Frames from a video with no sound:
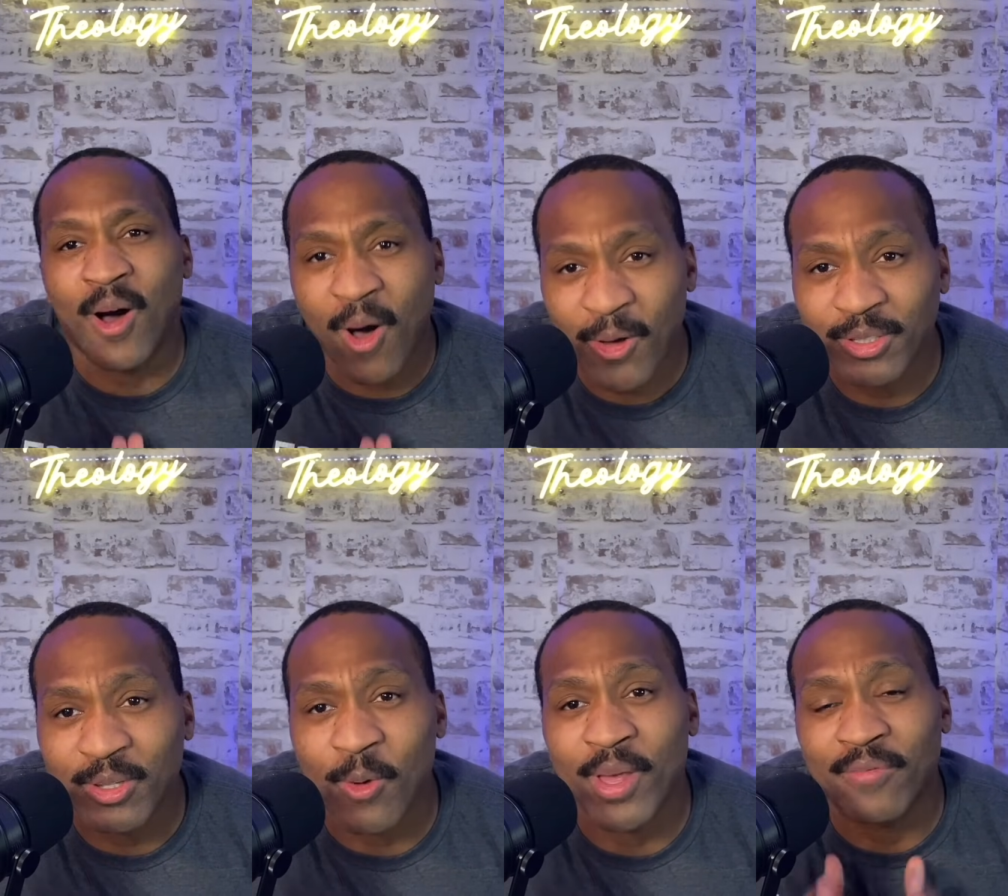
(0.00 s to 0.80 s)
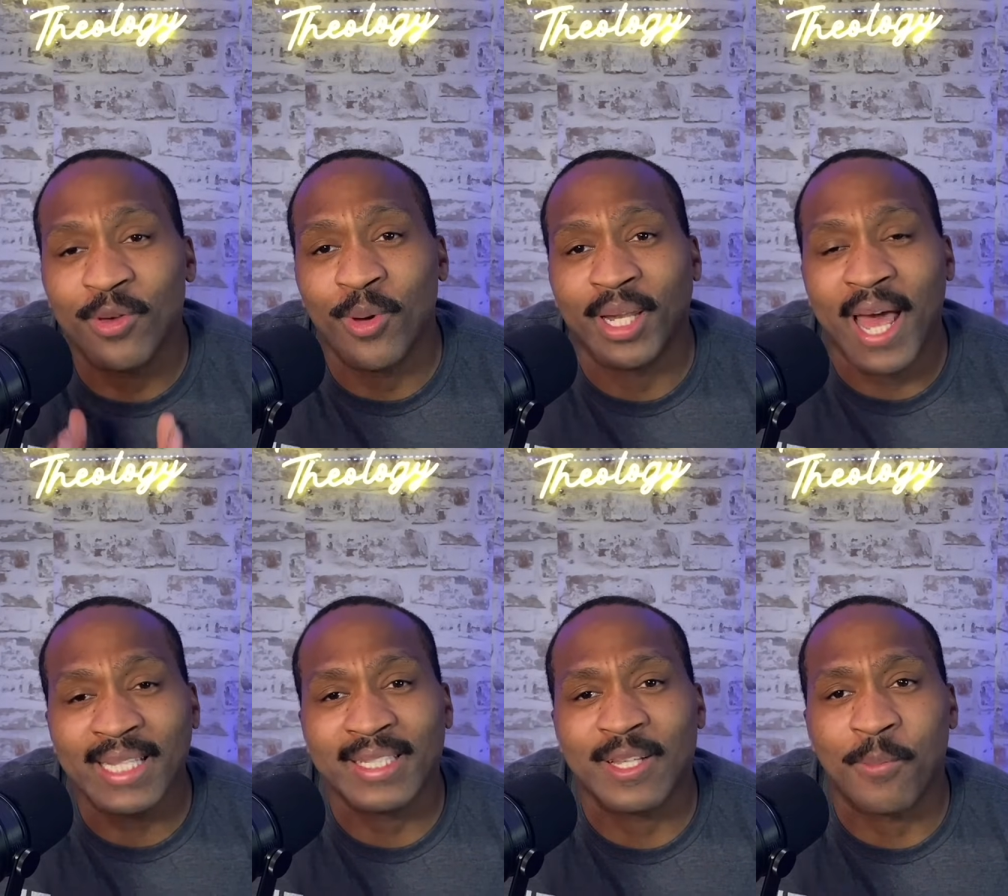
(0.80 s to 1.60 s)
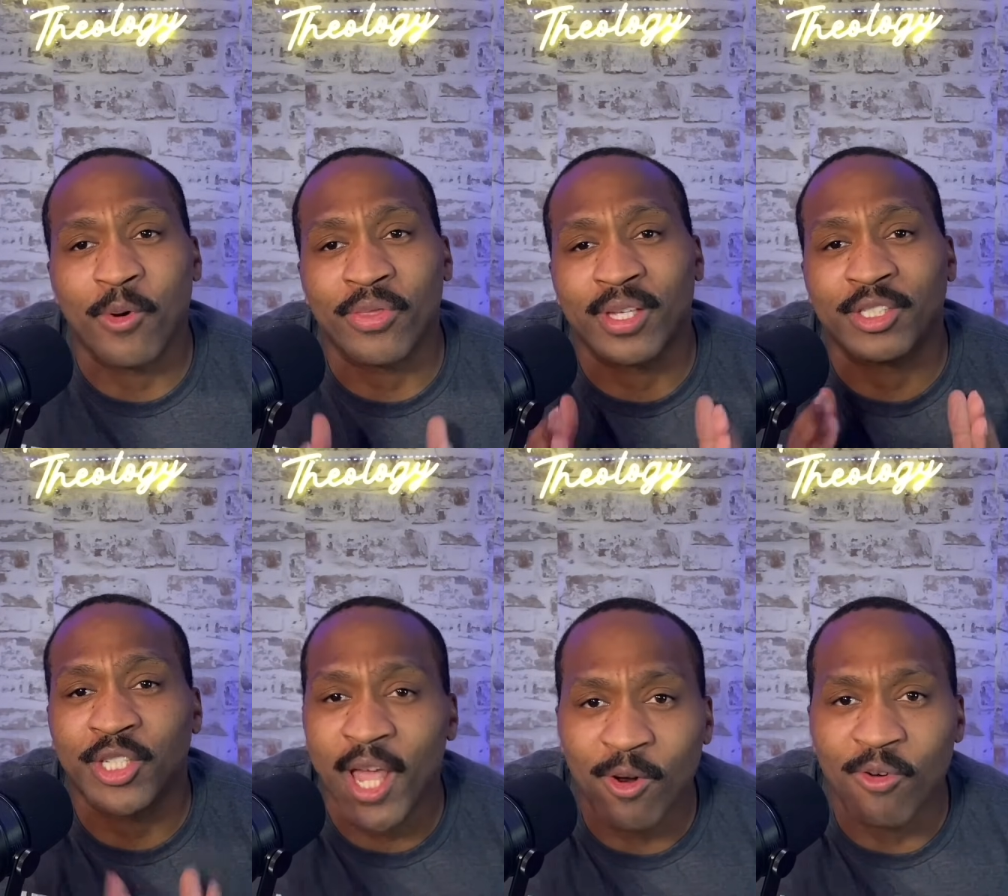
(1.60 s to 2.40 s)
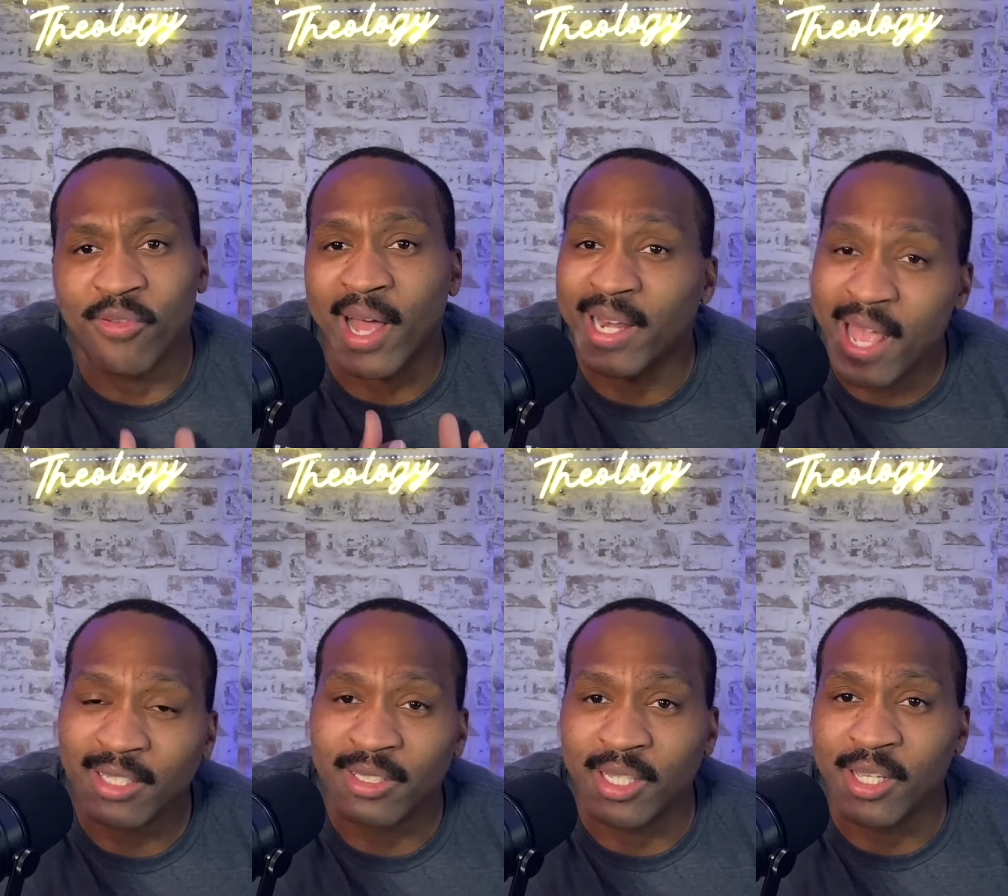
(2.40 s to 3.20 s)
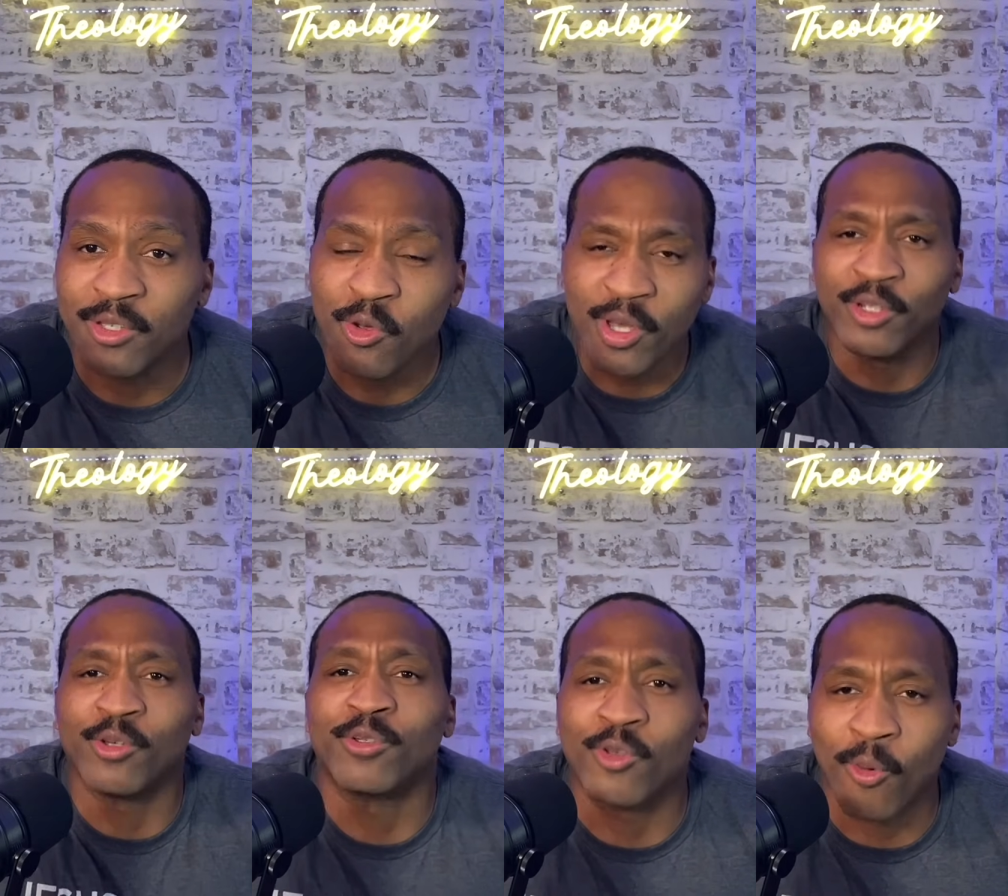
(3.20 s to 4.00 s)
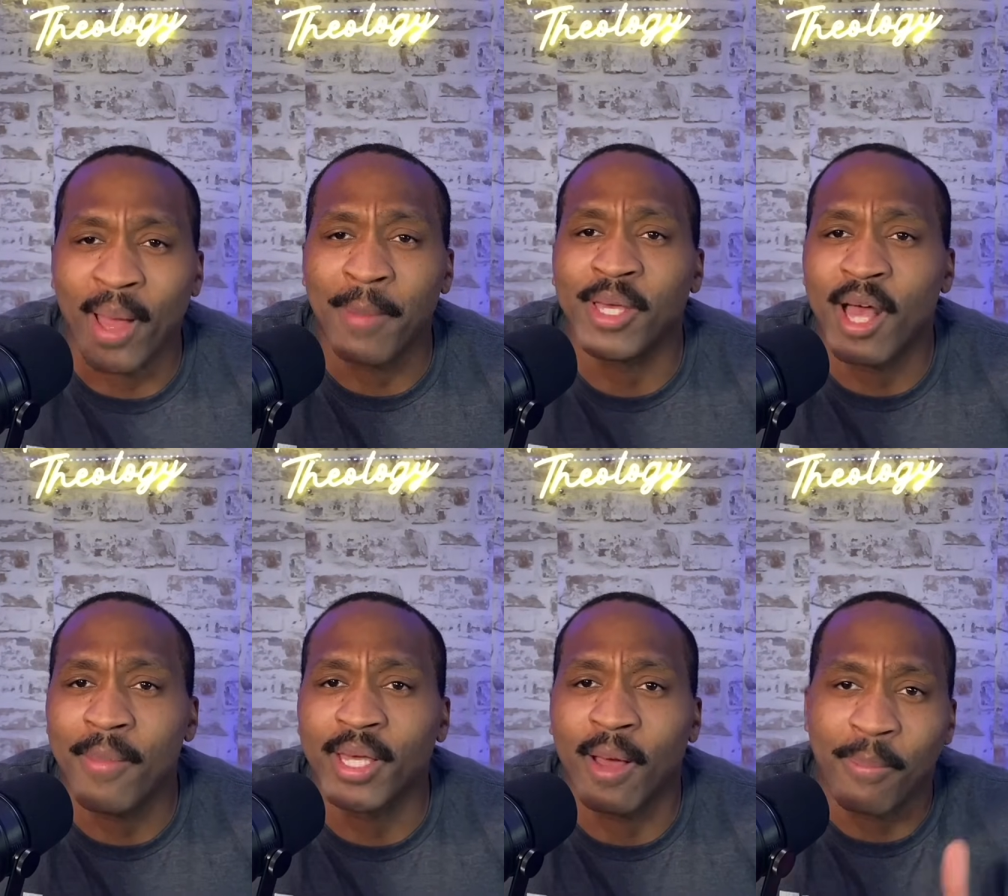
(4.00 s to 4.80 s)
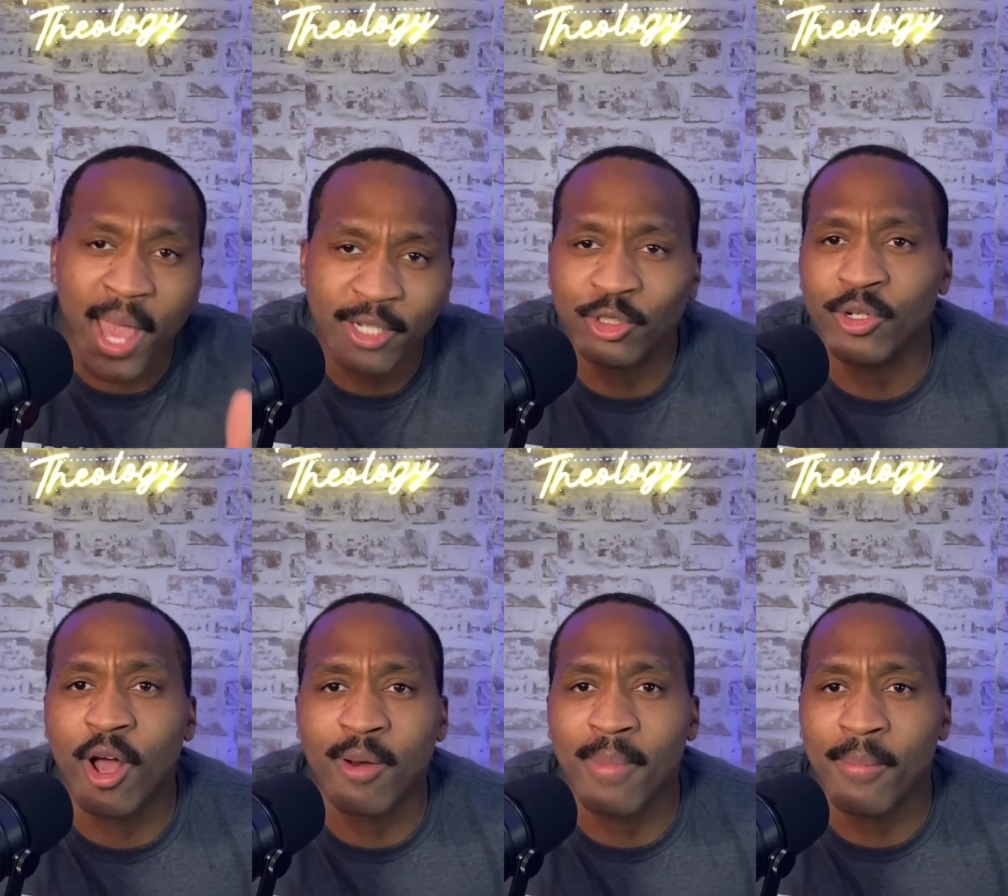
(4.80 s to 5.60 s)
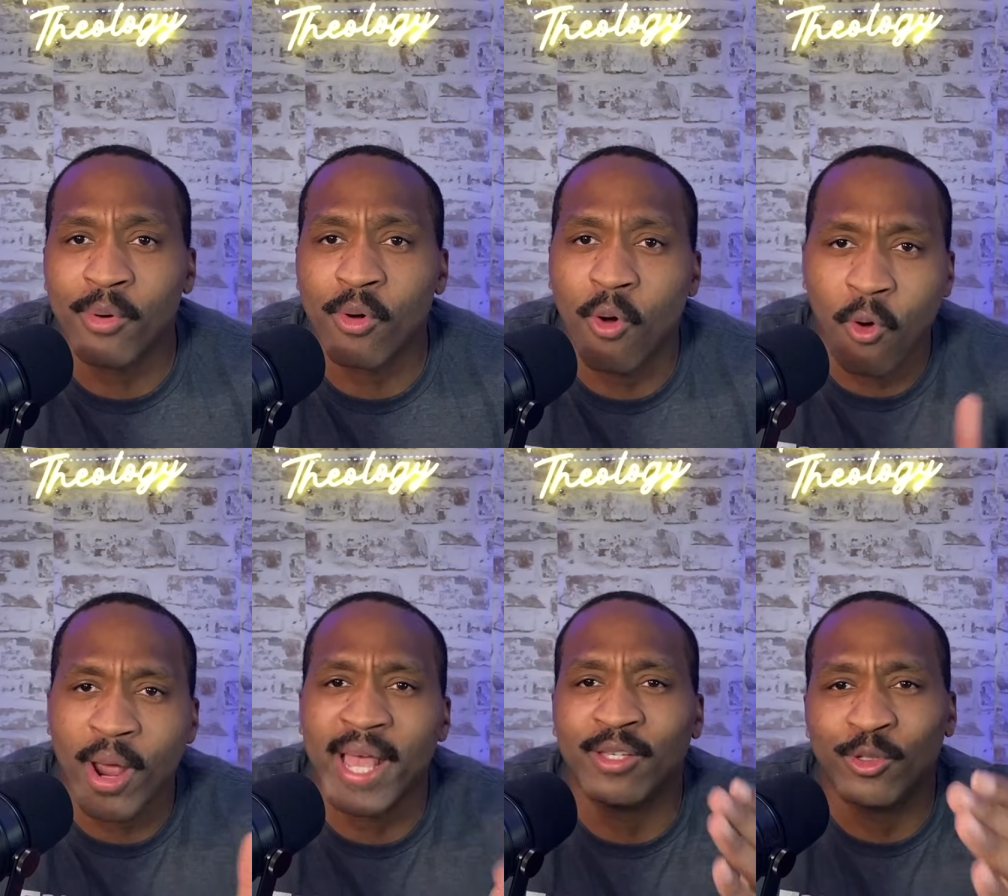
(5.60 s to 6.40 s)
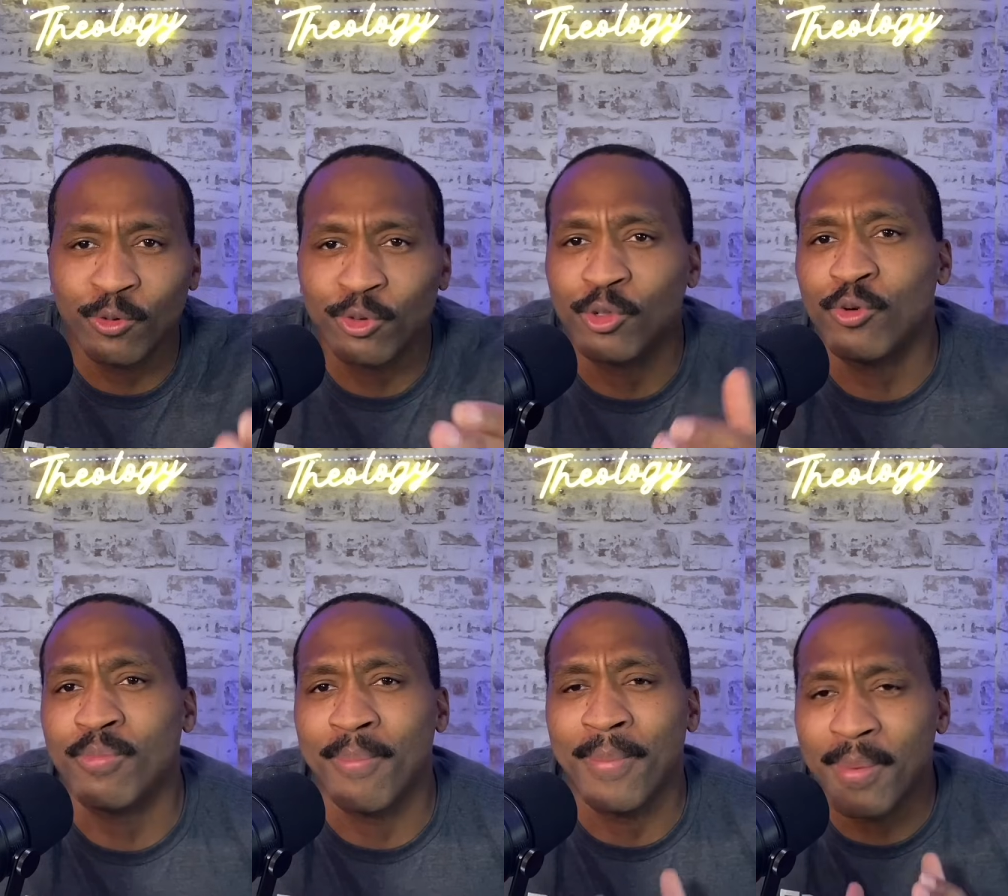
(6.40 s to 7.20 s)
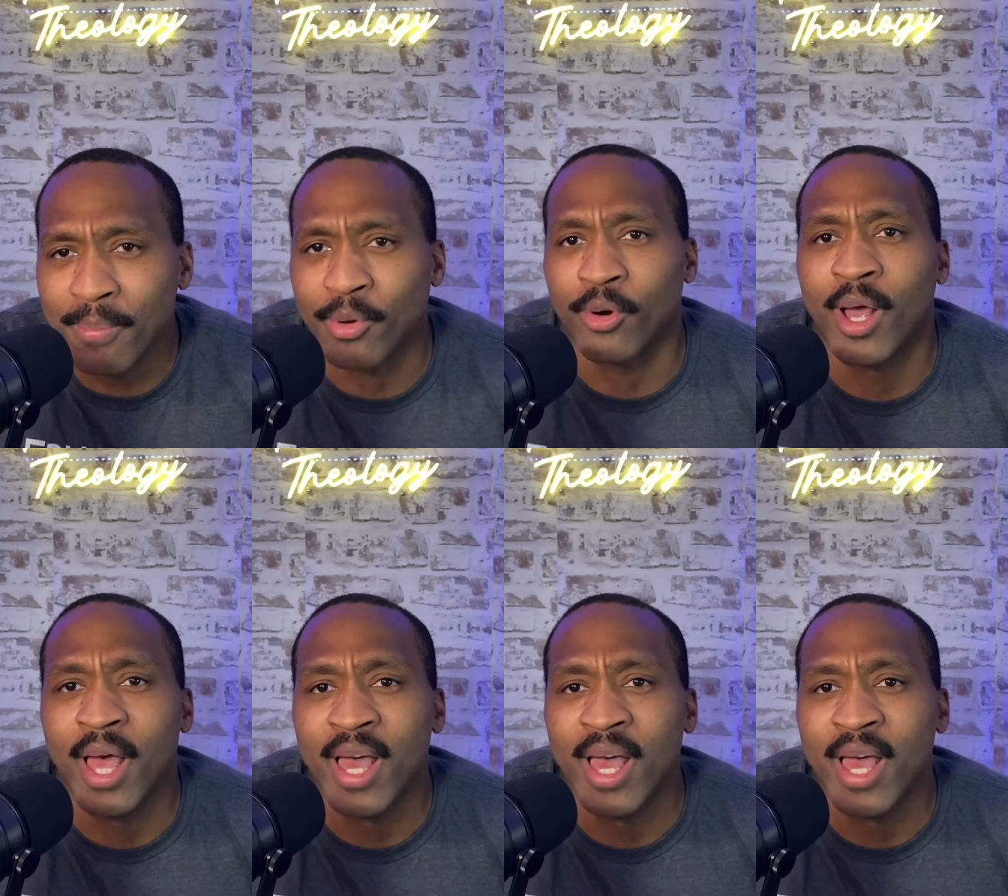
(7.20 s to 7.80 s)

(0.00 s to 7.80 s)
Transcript: Also, if you would like to support this channel financially, you can do so by becoming a Patreon member or a YouTube member.